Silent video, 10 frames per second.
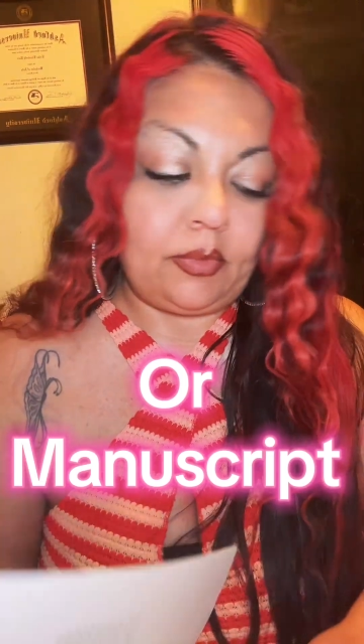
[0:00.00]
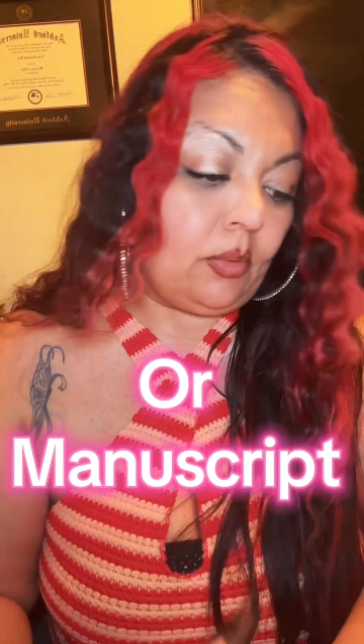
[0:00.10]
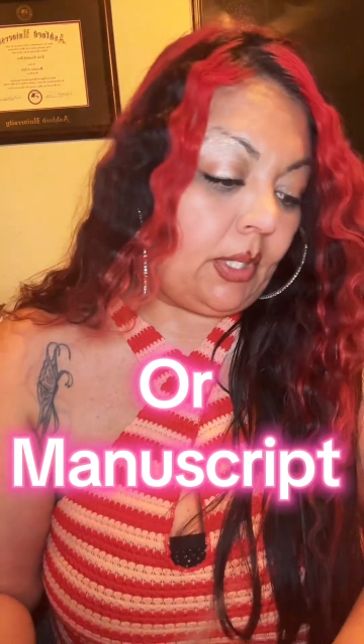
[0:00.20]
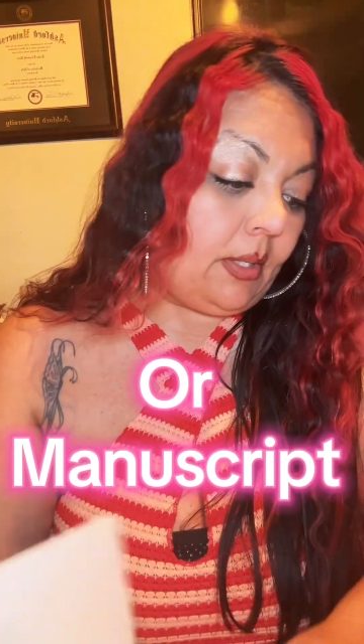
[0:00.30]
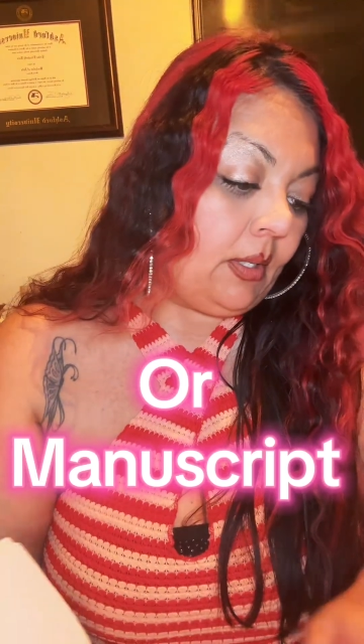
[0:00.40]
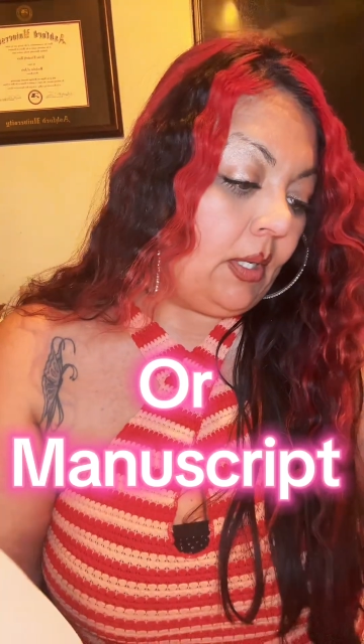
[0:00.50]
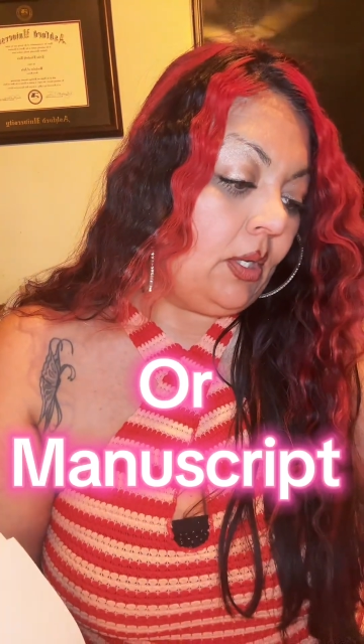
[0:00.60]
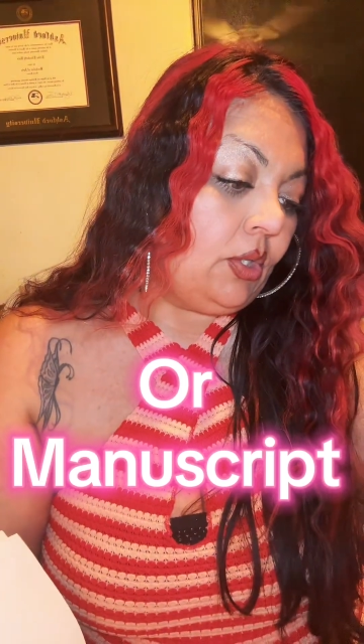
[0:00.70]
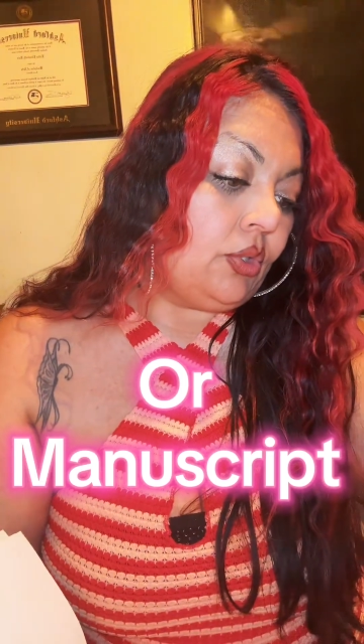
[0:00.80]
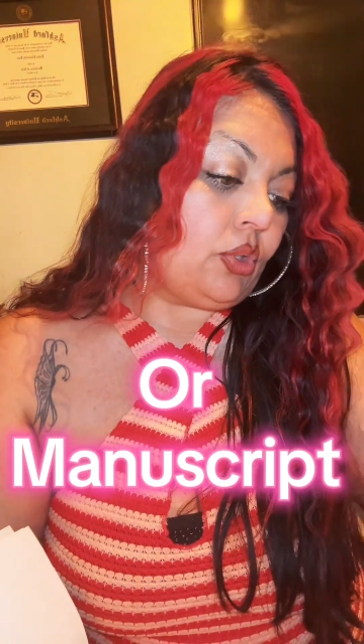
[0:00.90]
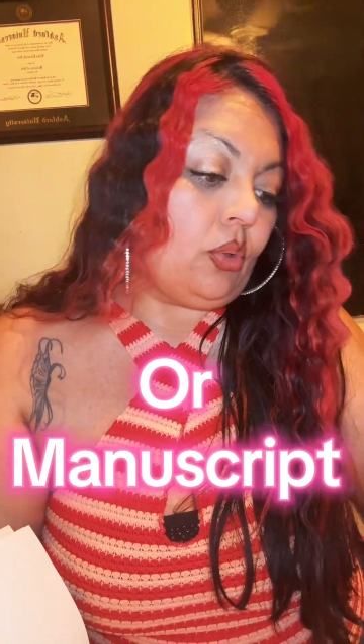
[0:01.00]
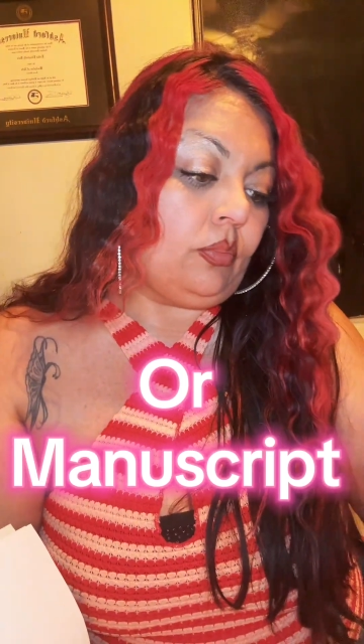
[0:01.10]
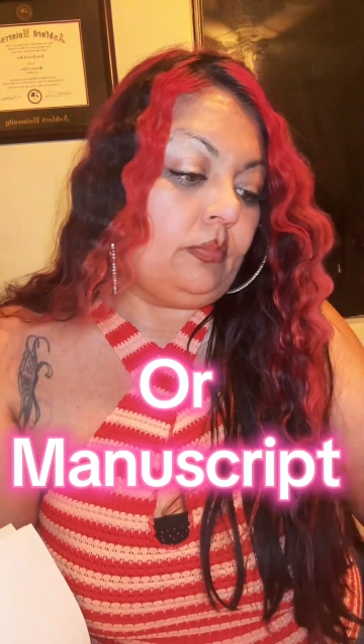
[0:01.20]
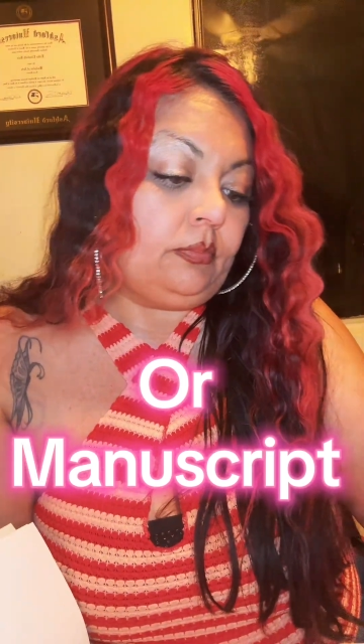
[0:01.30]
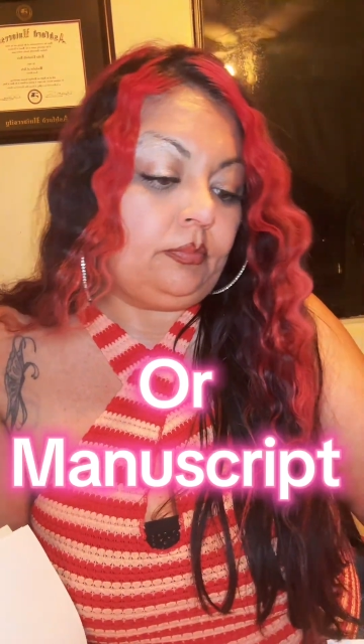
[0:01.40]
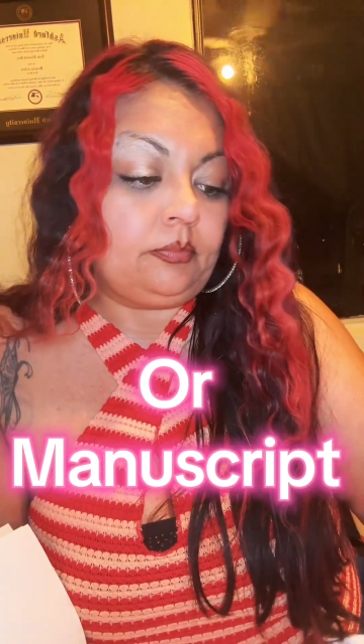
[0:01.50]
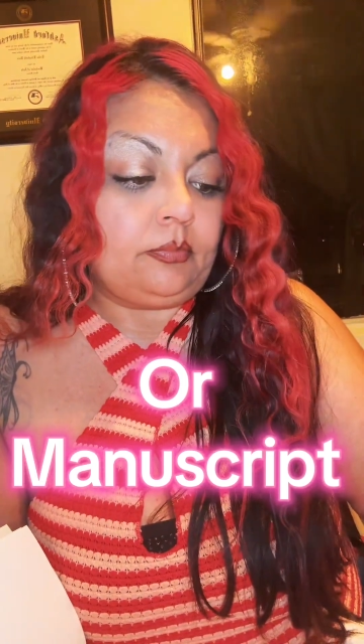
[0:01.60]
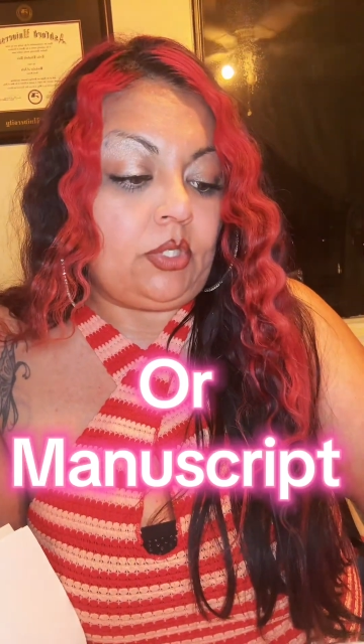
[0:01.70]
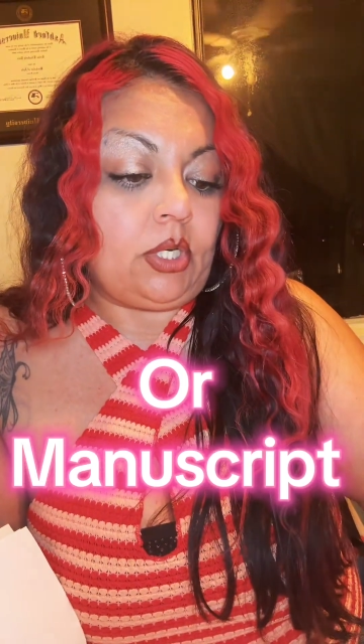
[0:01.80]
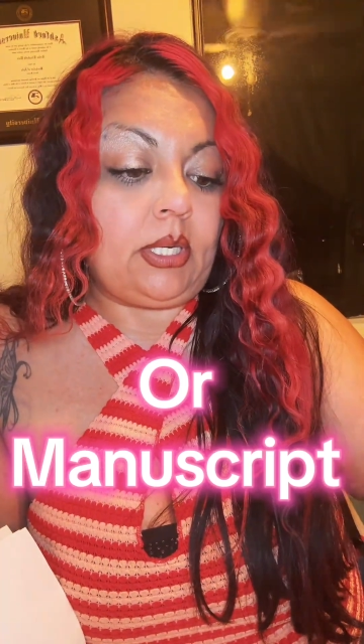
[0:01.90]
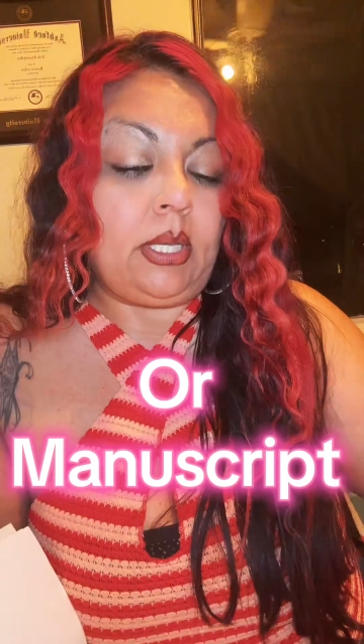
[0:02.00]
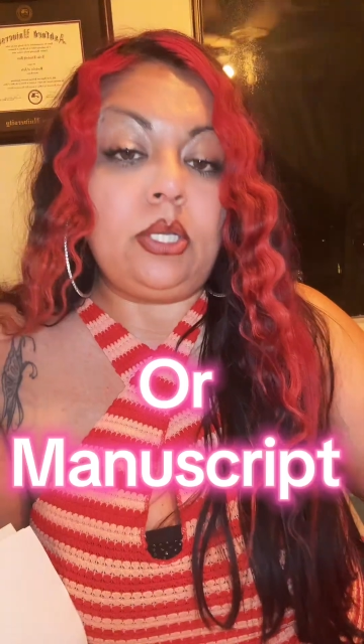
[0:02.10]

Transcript: okay? So you're gonna get